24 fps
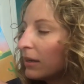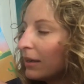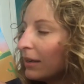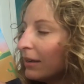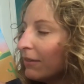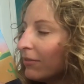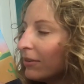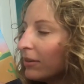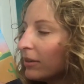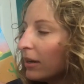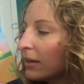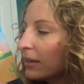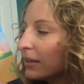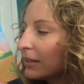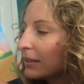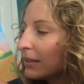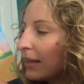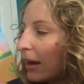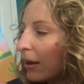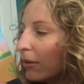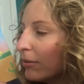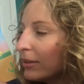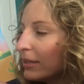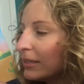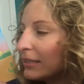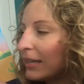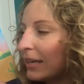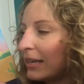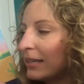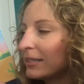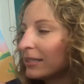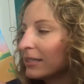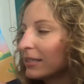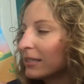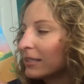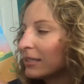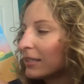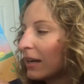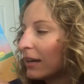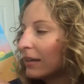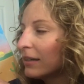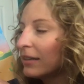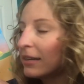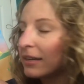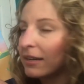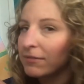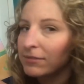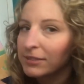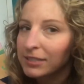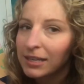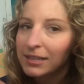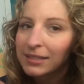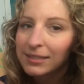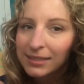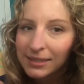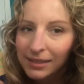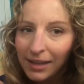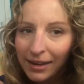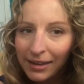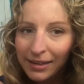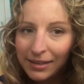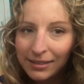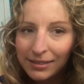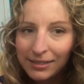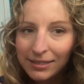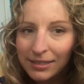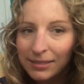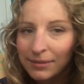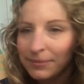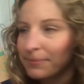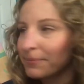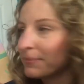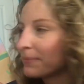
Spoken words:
Even on cloudy days, the sun gives us light.